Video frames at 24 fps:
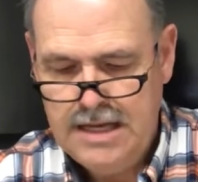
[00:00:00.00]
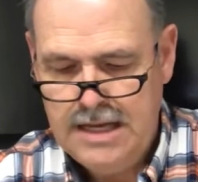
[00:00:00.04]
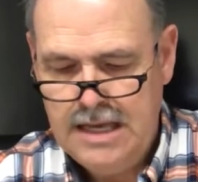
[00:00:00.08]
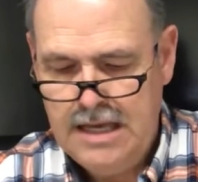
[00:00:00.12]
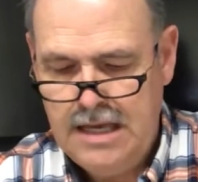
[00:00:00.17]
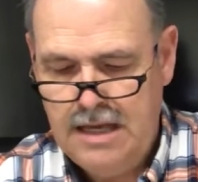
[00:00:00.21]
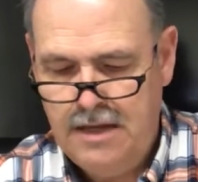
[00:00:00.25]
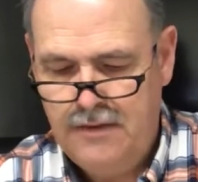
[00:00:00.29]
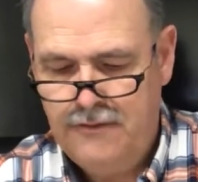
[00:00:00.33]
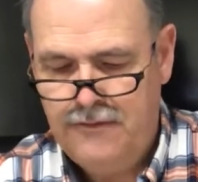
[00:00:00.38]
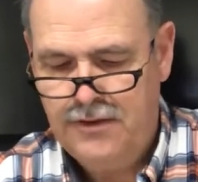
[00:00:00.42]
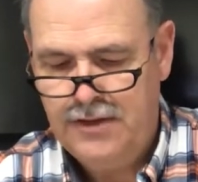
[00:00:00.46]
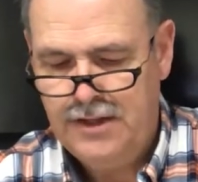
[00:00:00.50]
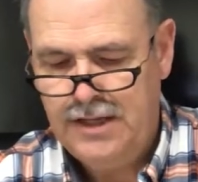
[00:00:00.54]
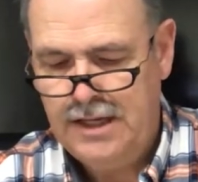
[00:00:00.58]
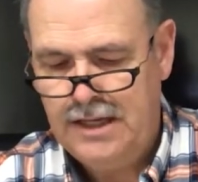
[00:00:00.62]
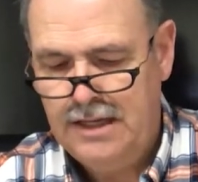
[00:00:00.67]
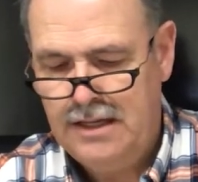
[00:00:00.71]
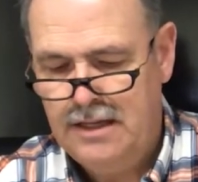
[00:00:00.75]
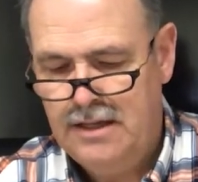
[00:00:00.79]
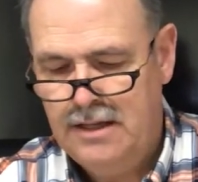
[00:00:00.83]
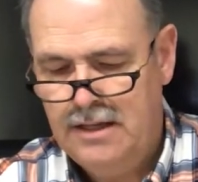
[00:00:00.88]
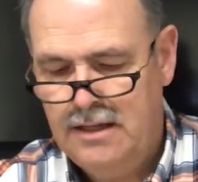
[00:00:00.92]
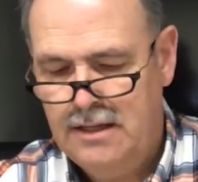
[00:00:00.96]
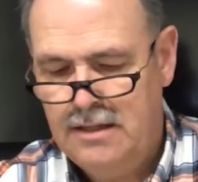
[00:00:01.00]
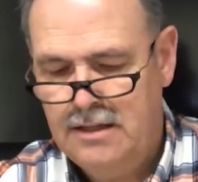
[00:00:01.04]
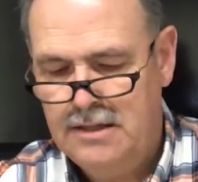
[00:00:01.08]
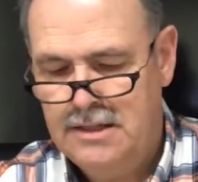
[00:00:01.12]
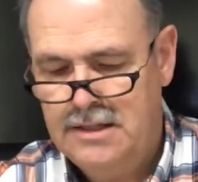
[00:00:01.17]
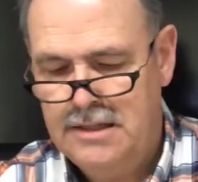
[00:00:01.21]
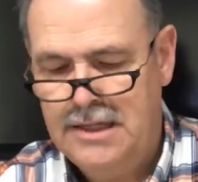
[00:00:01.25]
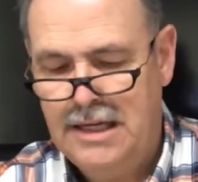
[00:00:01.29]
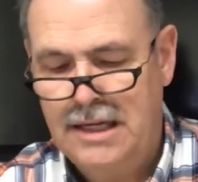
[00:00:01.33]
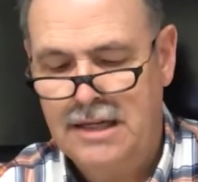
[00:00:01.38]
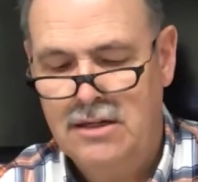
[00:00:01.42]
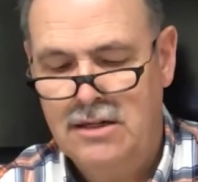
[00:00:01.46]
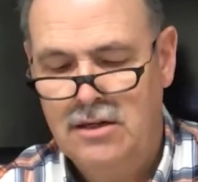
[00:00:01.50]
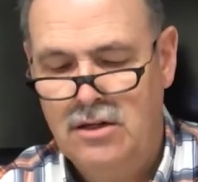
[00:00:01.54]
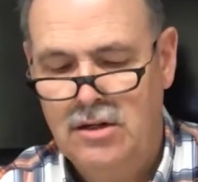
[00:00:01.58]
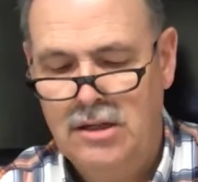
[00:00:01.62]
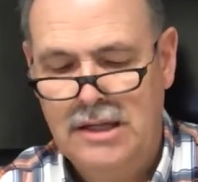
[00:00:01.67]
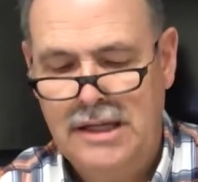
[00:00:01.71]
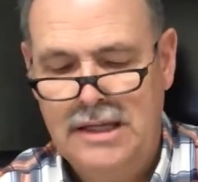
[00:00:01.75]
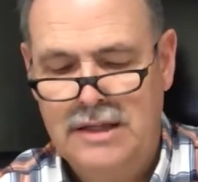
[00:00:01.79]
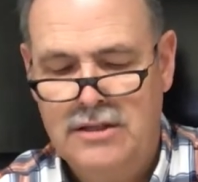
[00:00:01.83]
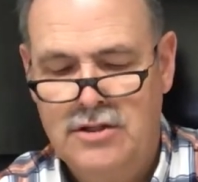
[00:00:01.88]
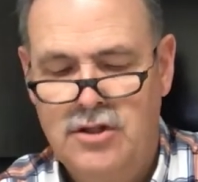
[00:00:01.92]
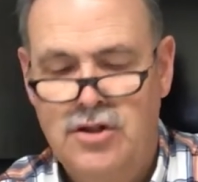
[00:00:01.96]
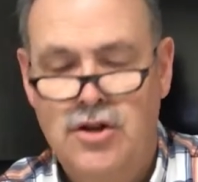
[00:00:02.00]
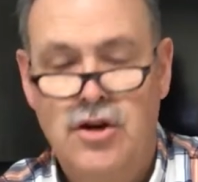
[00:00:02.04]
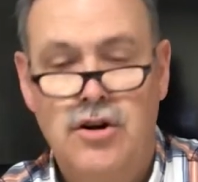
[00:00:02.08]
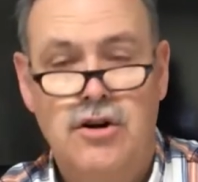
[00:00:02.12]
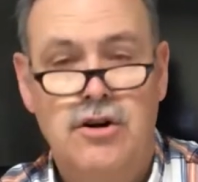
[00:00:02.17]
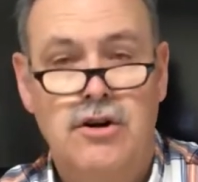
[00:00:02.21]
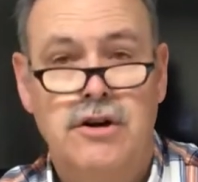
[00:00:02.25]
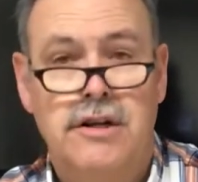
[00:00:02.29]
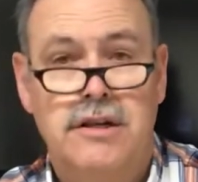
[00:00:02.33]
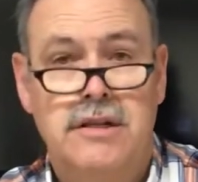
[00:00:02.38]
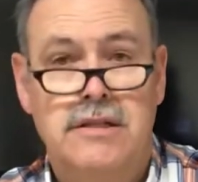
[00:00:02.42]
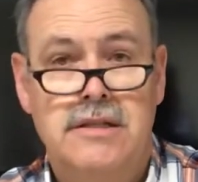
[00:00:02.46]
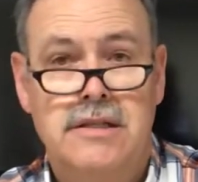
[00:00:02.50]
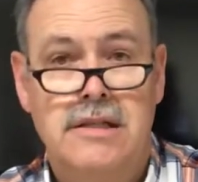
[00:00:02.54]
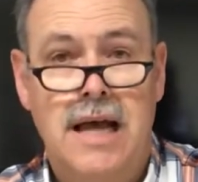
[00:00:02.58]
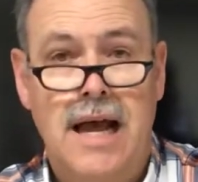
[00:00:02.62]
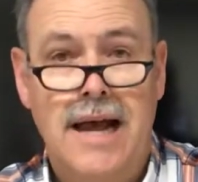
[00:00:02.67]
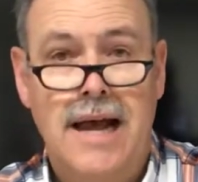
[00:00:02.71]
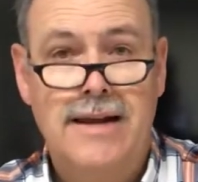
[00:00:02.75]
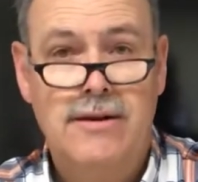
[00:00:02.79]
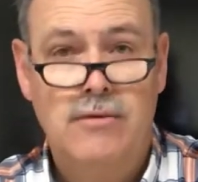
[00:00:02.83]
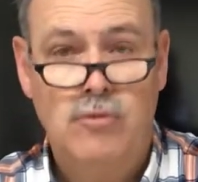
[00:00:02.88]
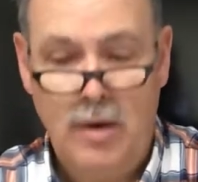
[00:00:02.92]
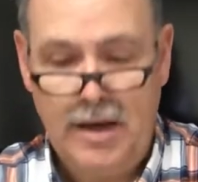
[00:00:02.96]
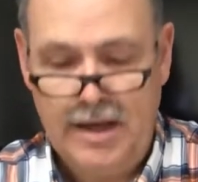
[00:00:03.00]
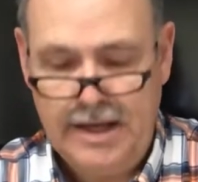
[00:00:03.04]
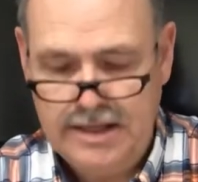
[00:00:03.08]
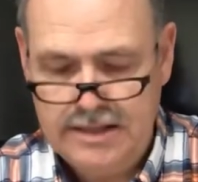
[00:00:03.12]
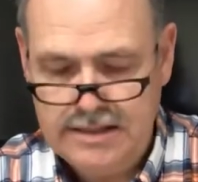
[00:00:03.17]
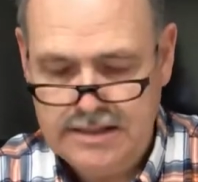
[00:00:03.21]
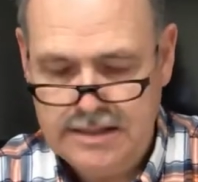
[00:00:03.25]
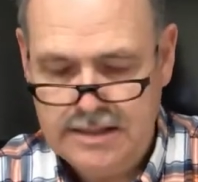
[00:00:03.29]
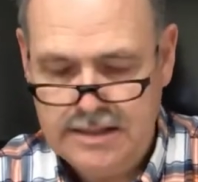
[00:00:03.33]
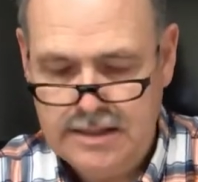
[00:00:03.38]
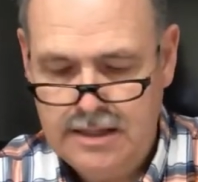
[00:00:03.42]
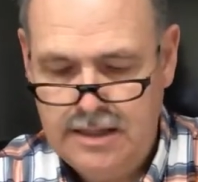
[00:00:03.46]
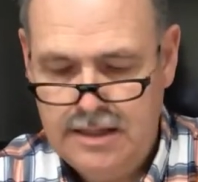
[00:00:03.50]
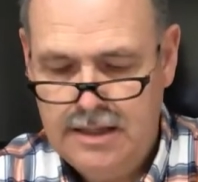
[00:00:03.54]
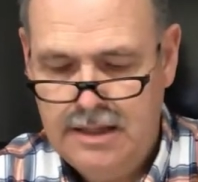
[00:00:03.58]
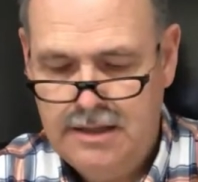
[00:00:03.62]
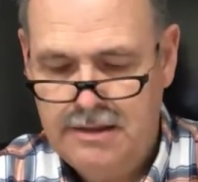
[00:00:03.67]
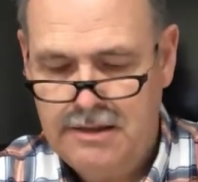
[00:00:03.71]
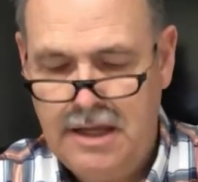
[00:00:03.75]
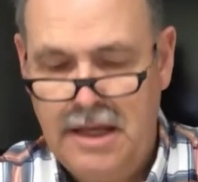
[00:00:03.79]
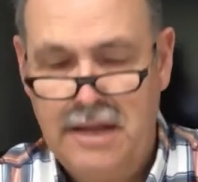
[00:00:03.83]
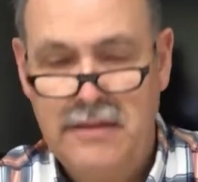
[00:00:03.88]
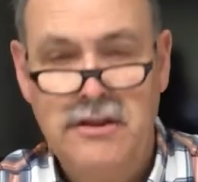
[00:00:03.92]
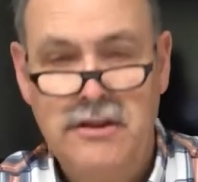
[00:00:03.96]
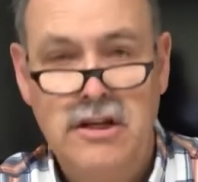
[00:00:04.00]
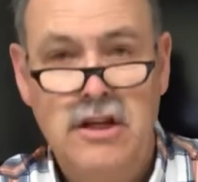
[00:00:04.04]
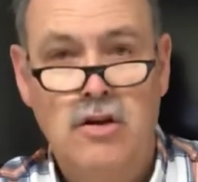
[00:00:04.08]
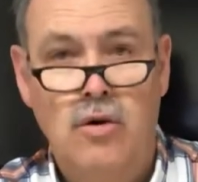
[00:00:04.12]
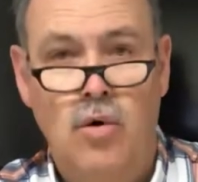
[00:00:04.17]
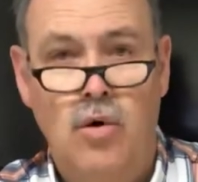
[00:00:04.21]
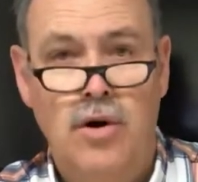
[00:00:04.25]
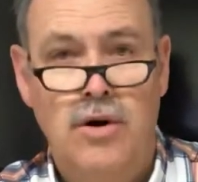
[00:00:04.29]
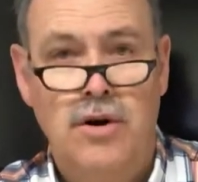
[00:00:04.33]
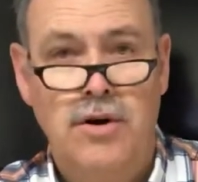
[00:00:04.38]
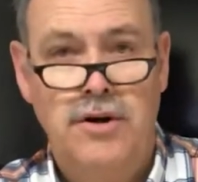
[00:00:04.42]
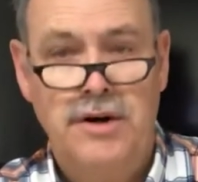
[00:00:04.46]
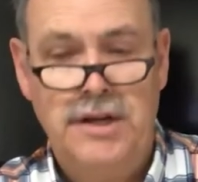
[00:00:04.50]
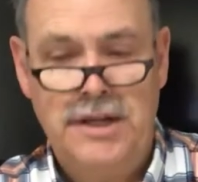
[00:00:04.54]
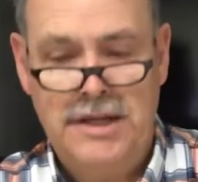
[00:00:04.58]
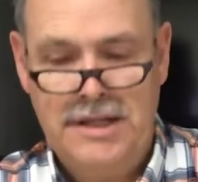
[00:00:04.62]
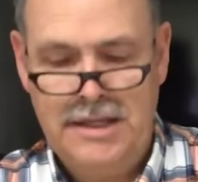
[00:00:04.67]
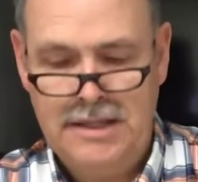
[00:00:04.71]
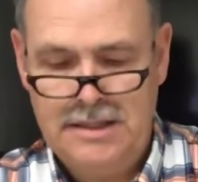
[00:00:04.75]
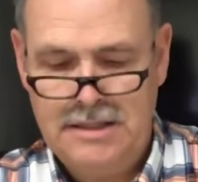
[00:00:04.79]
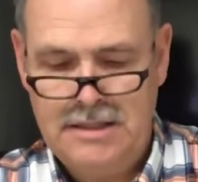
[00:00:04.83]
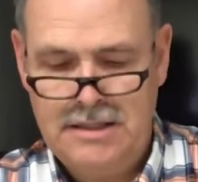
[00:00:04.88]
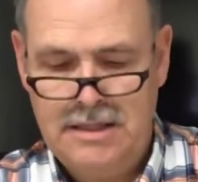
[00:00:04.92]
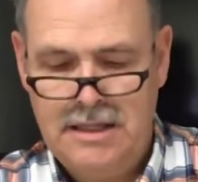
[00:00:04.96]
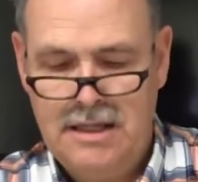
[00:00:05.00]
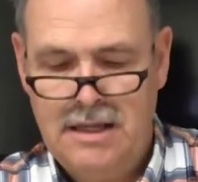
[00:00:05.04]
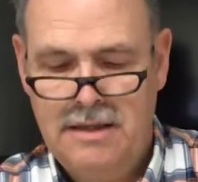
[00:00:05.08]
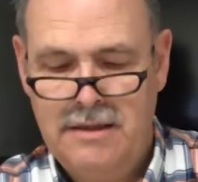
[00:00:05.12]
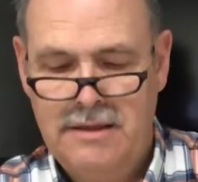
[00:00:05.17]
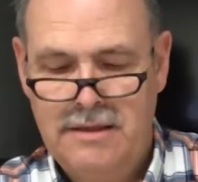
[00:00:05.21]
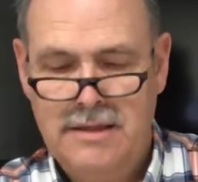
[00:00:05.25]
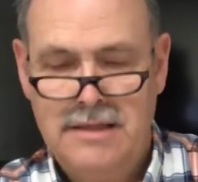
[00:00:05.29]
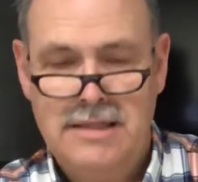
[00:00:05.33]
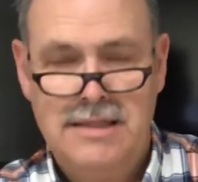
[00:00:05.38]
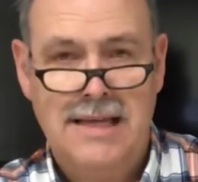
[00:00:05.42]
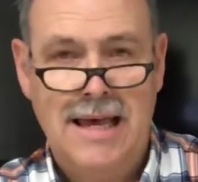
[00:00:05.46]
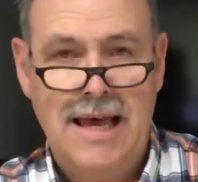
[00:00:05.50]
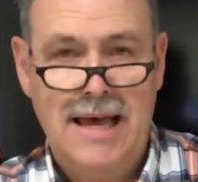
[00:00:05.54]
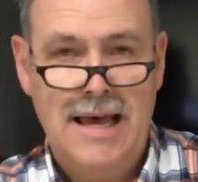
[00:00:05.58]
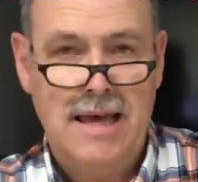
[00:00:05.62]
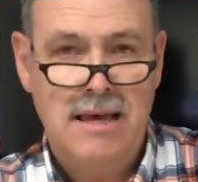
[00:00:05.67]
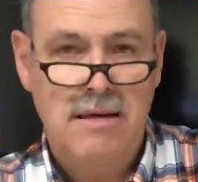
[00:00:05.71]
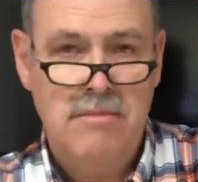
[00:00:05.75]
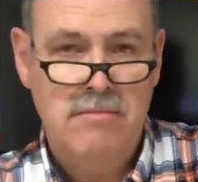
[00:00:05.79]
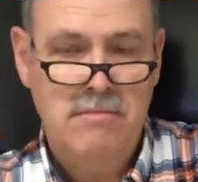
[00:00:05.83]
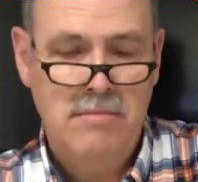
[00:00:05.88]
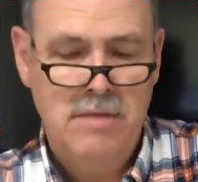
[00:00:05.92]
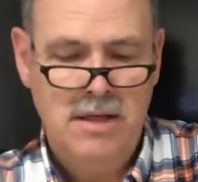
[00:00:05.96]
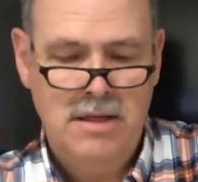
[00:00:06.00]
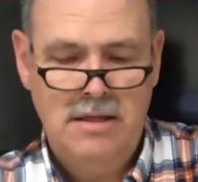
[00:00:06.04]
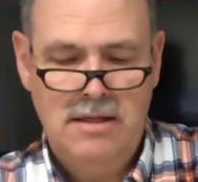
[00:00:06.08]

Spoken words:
If the signal is turned sideways, then the order is the same,